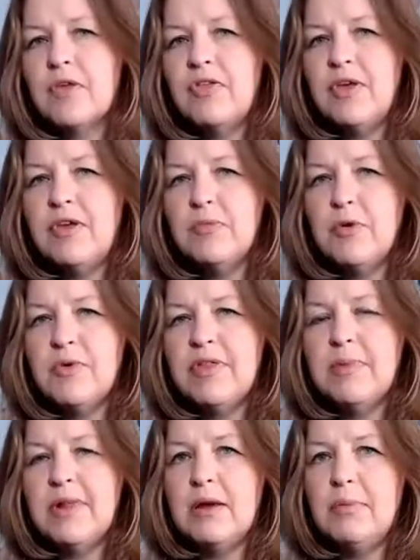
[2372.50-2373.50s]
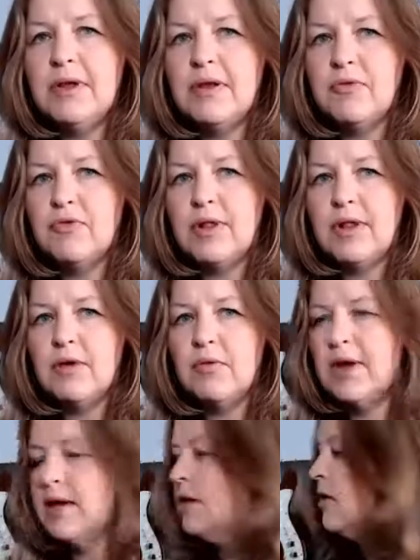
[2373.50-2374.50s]
thinks about rhythm a little bit differently,
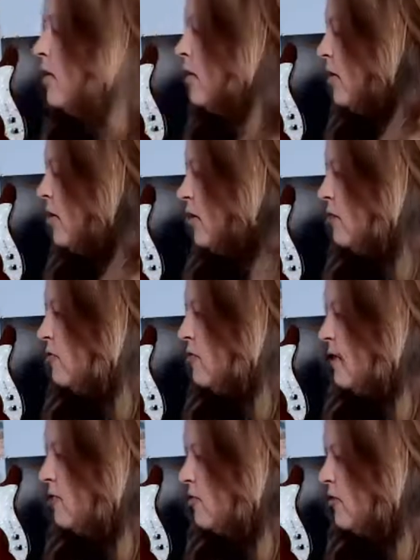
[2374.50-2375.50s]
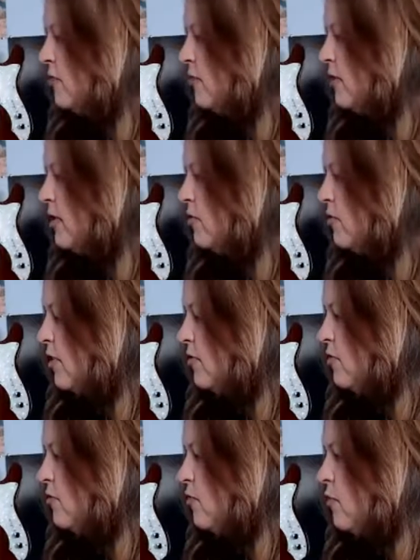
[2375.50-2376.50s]
right? So at least this way you've
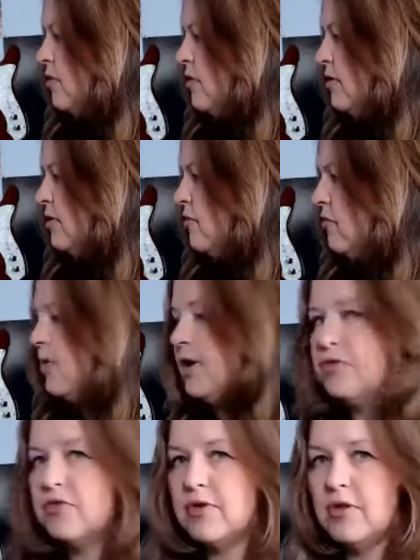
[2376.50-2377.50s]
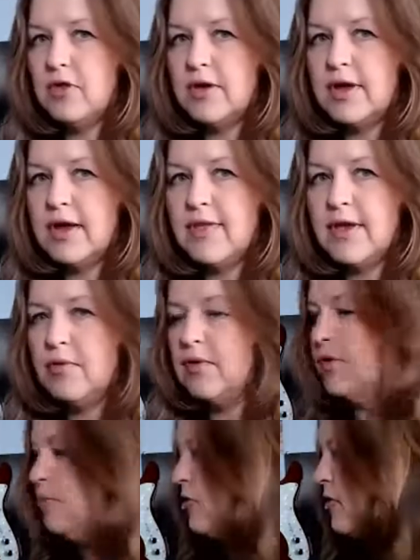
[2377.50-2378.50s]
got 4 different ways to look at that
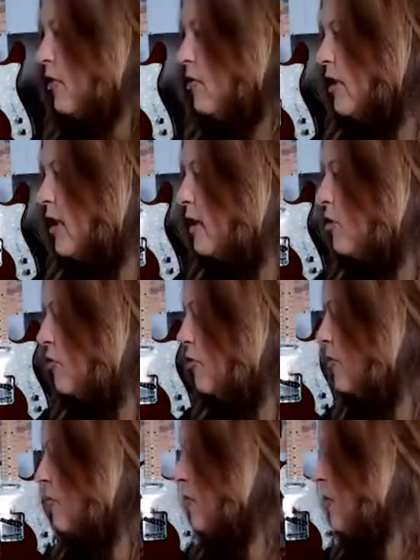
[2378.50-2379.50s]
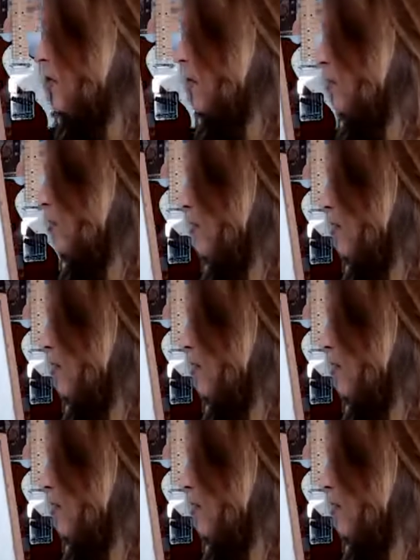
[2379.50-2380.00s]
rhythm. You can look at it just as the numbers